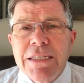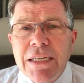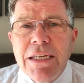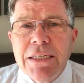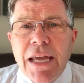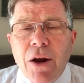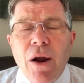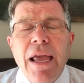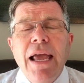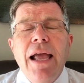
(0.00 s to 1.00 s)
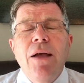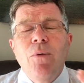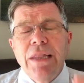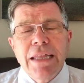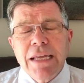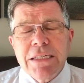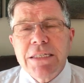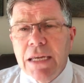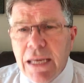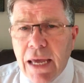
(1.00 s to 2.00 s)
sin
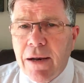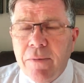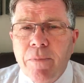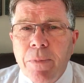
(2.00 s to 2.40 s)
in,